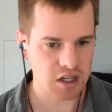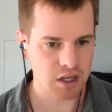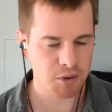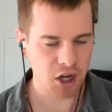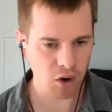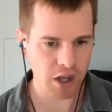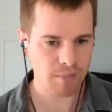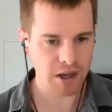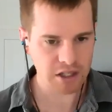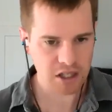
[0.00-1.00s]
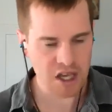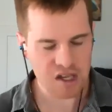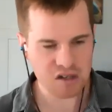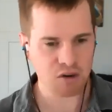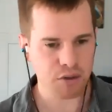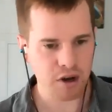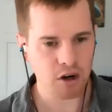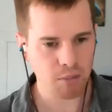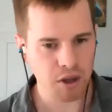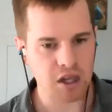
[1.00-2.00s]
And then I'm going to go get my laser
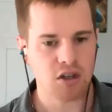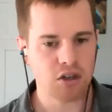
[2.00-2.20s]
therapy.